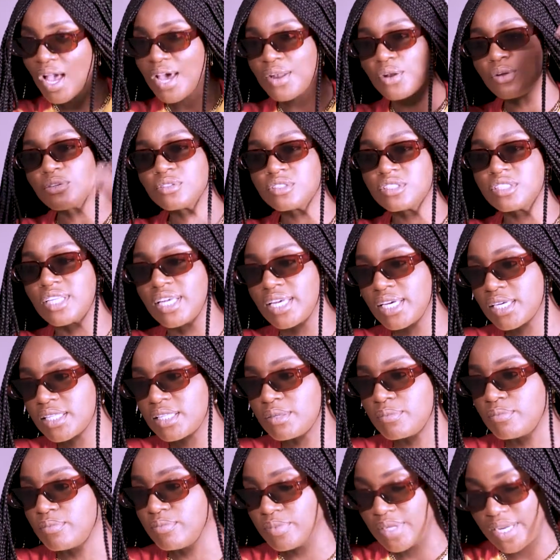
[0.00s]
I don't
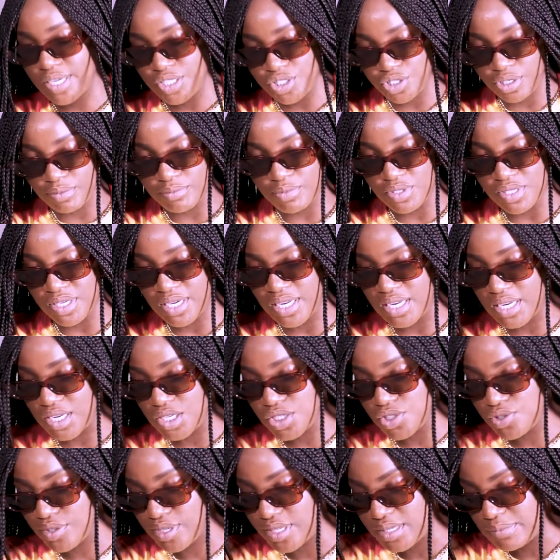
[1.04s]
think the Nigerian music
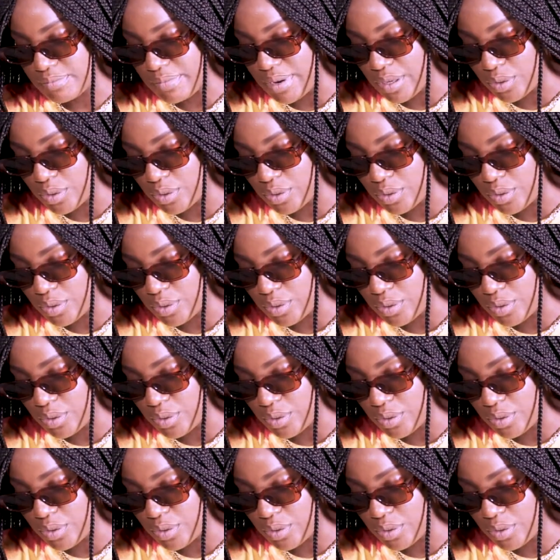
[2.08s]
industry is